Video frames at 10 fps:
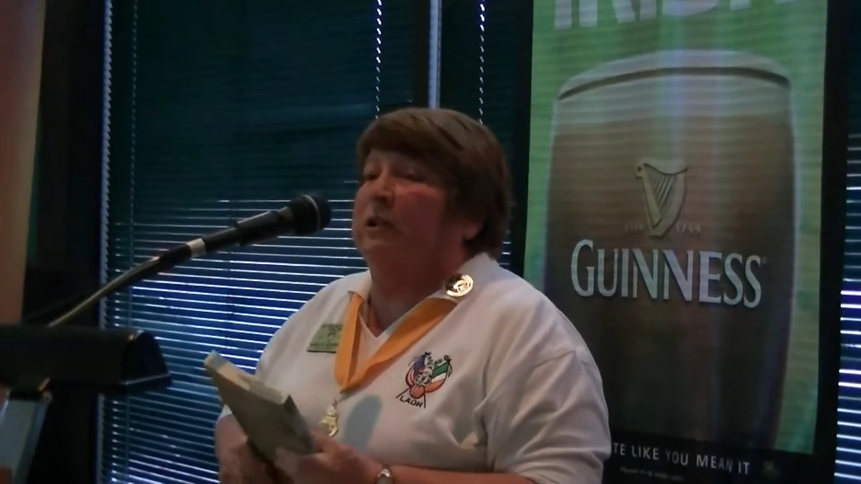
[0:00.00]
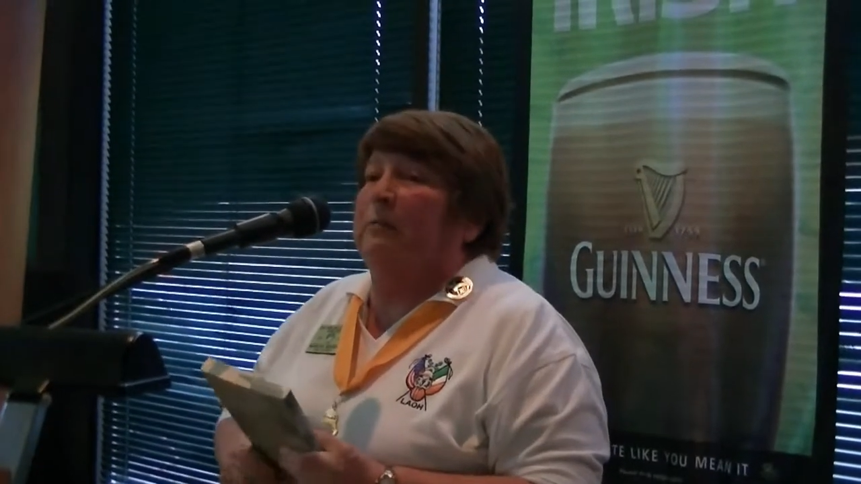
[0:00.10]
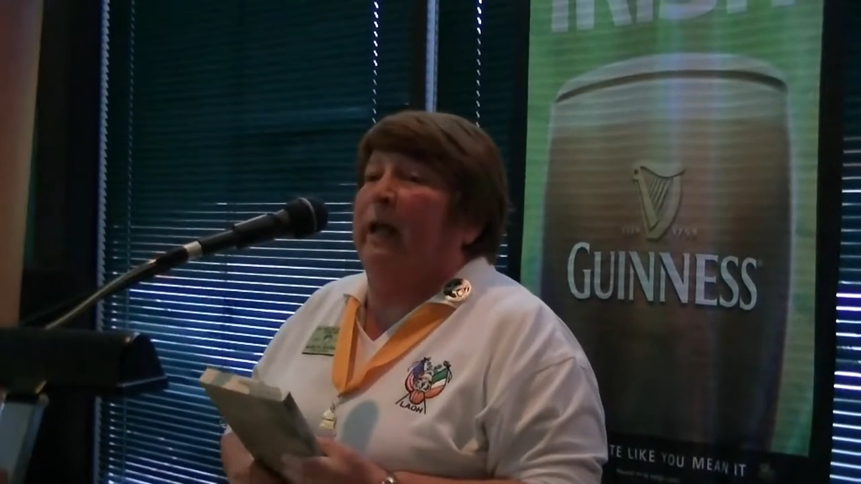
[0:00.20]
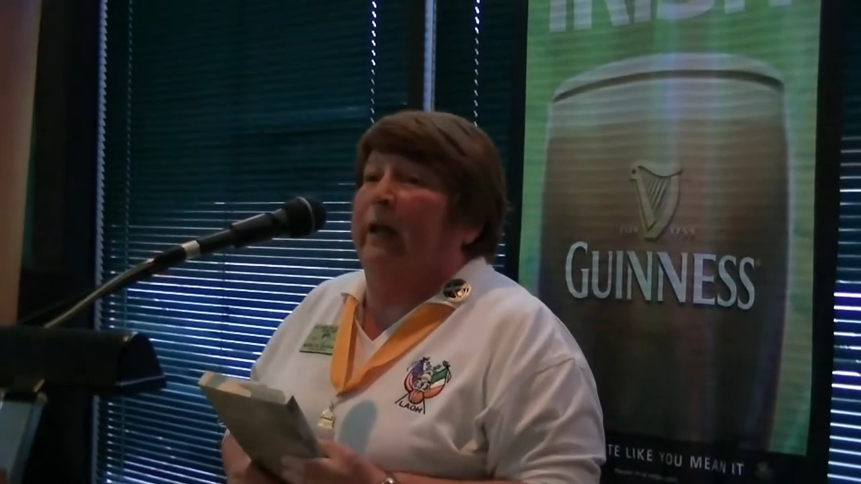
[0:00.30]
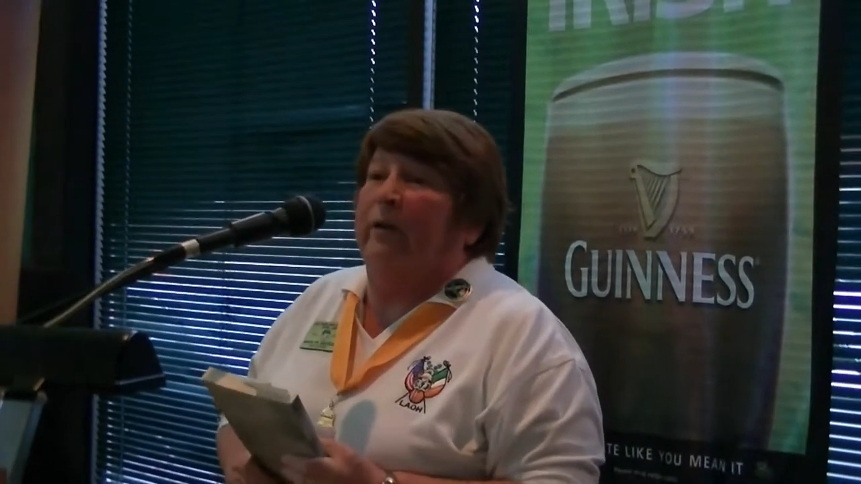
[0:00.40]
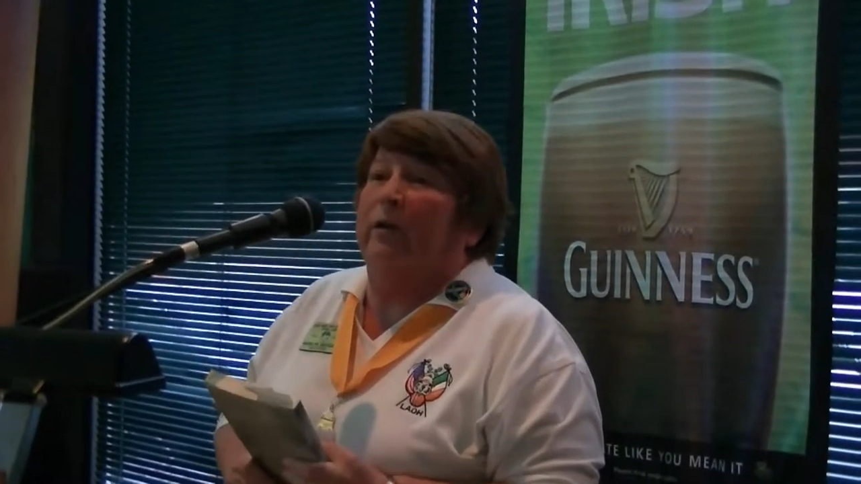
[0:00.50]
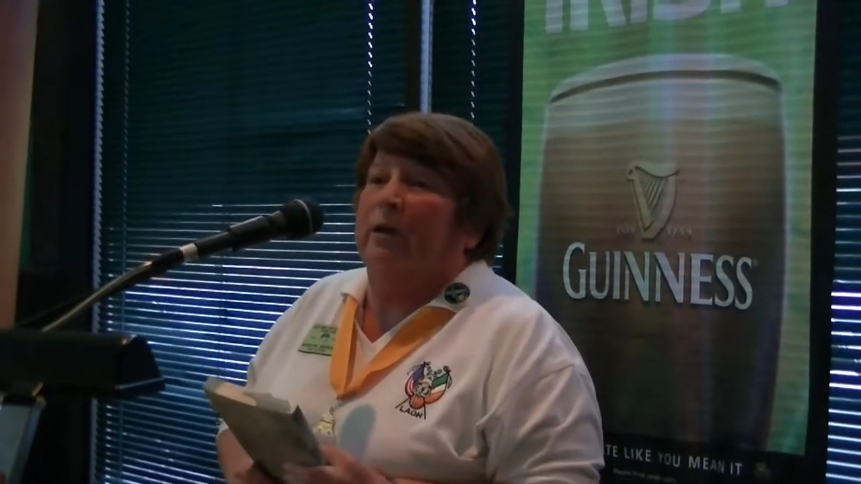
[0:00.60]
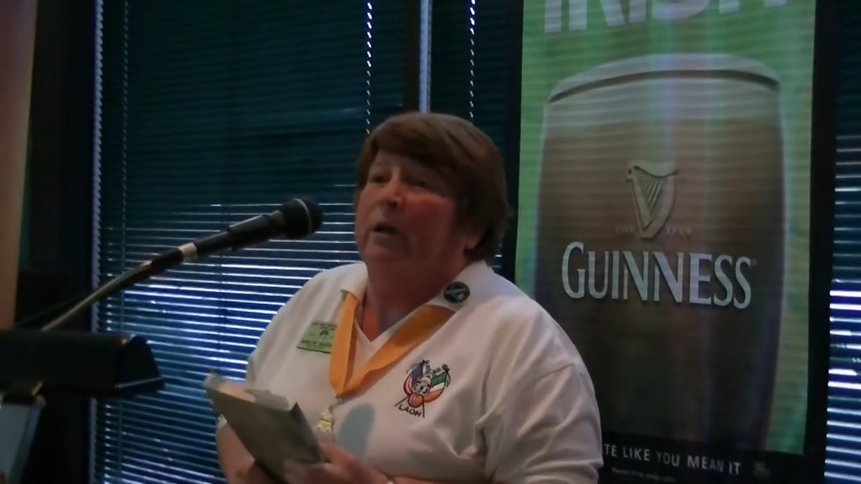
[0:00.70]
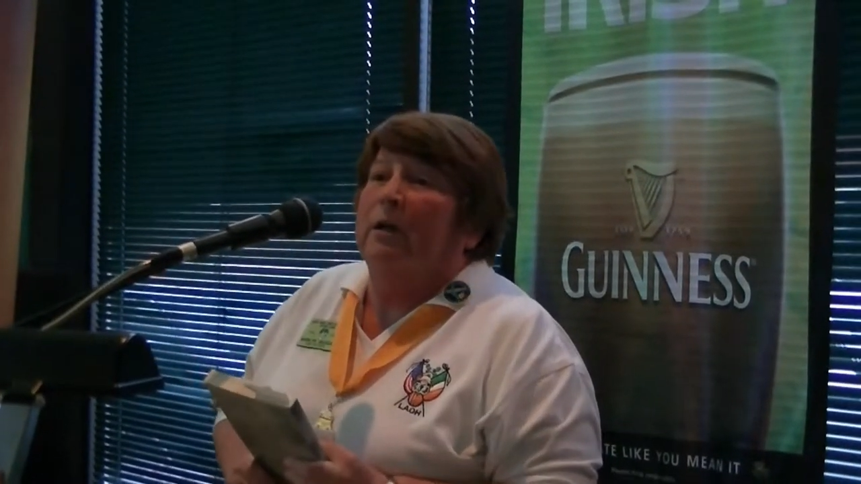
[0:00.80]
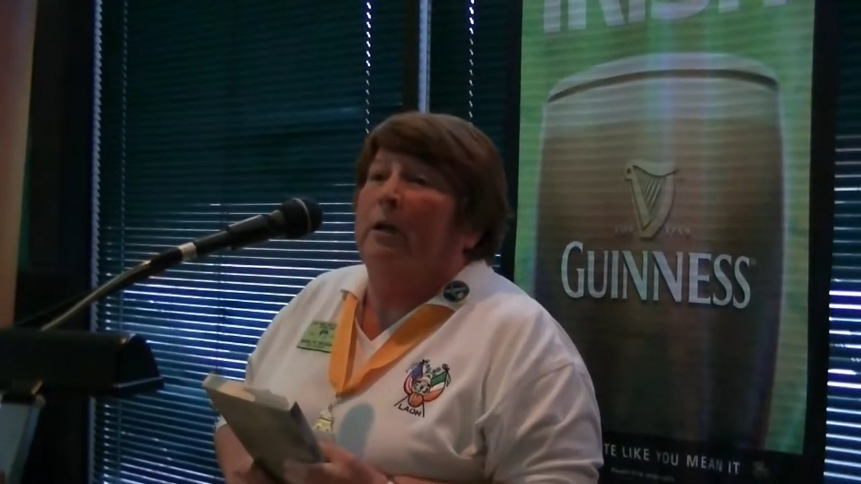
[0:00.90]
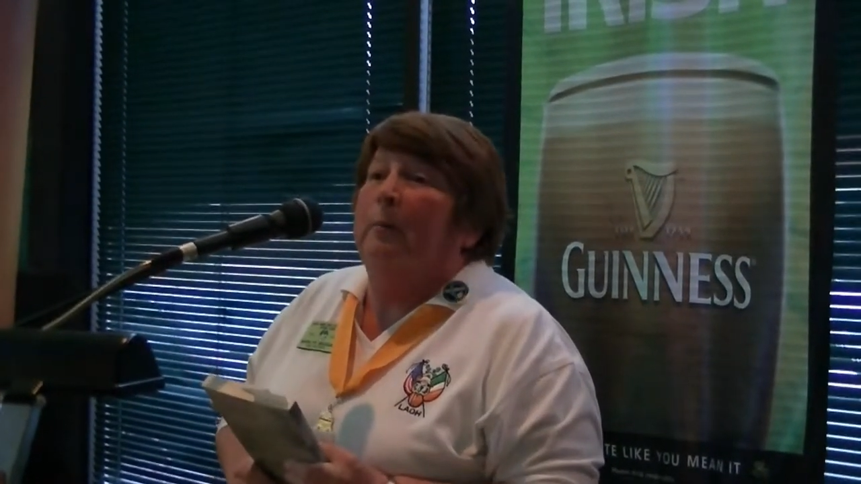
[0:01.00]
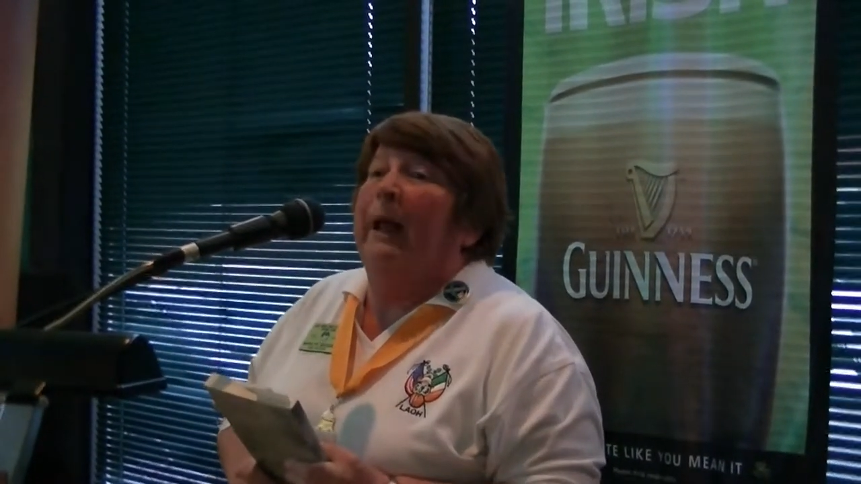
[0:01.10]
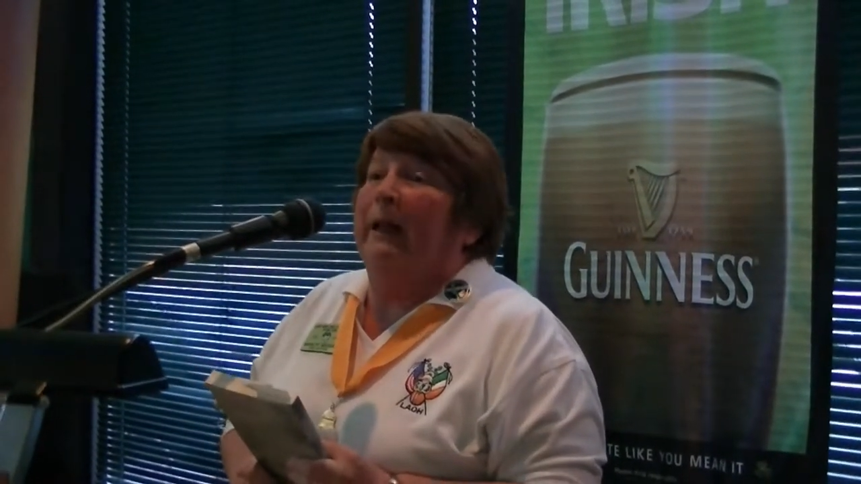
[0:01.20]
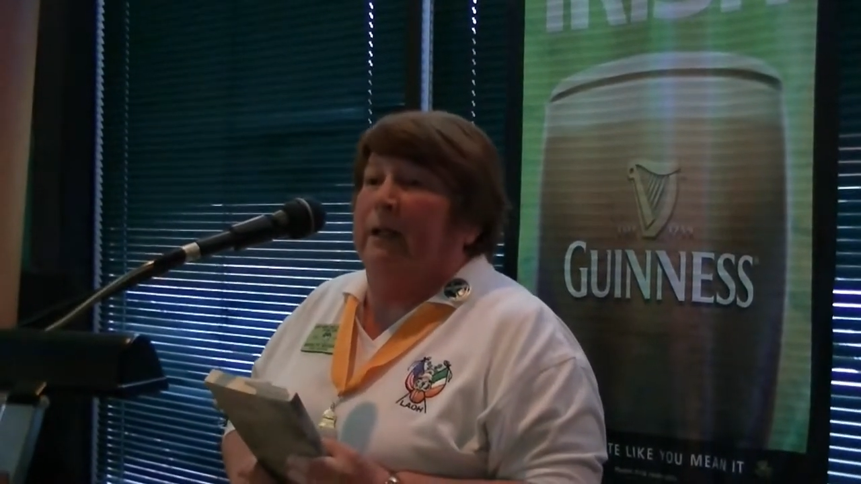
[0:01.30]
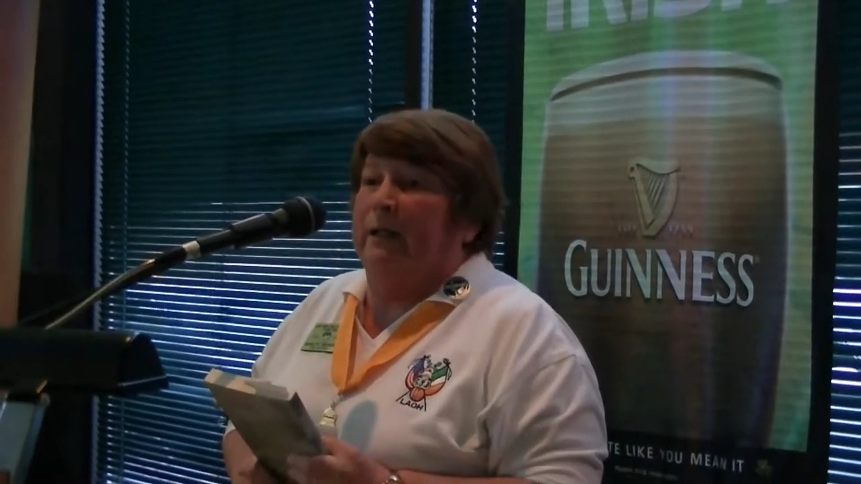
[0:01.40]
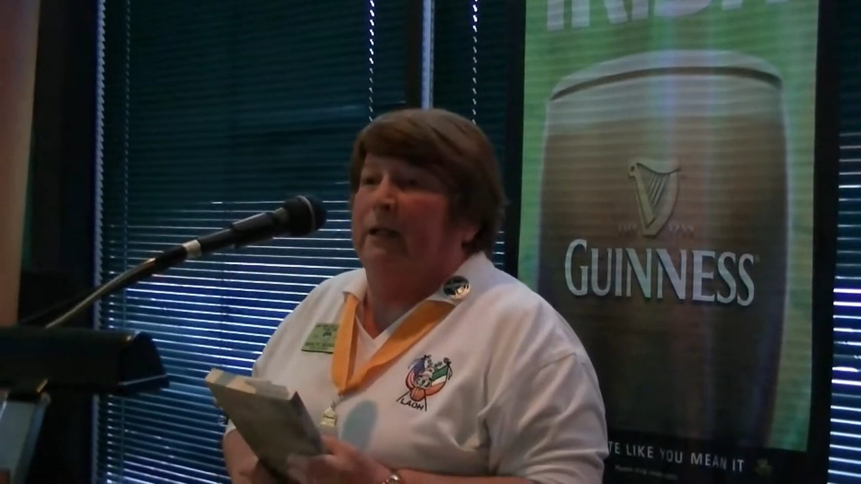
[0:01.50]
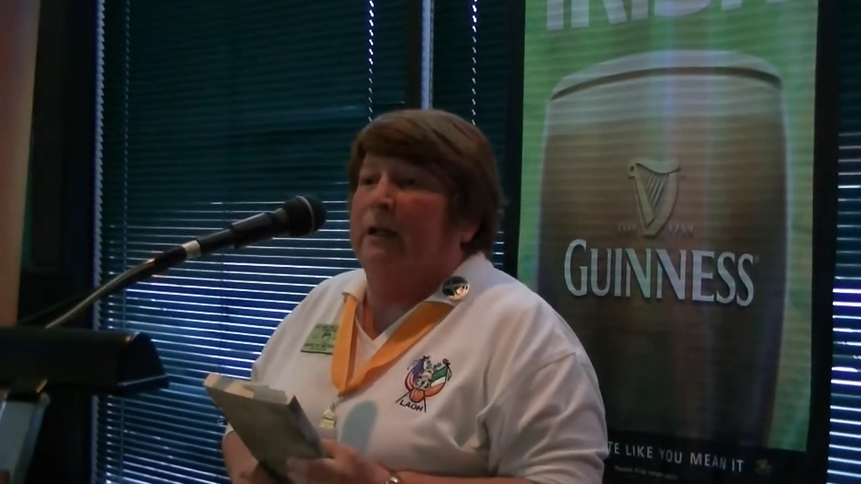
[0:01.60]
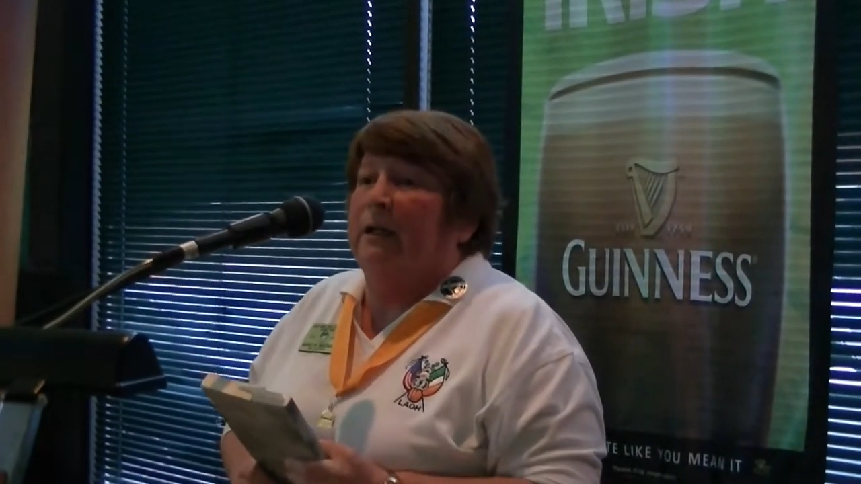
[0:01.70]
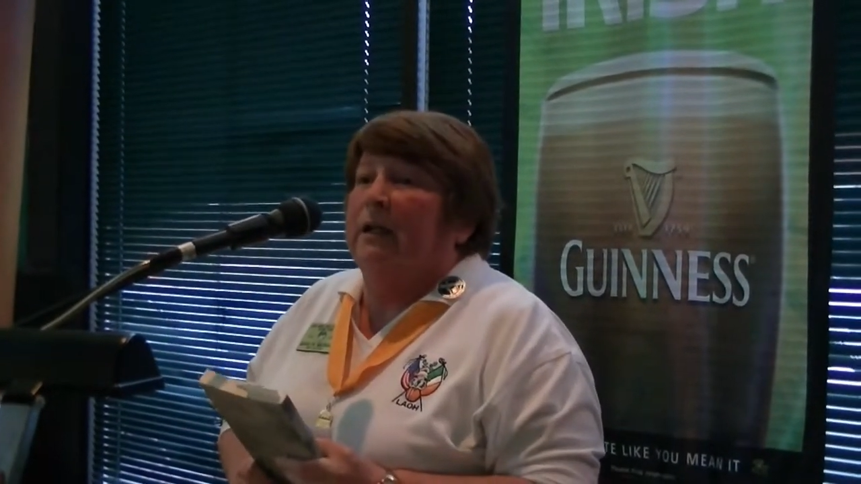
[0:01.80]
commander, Mallin,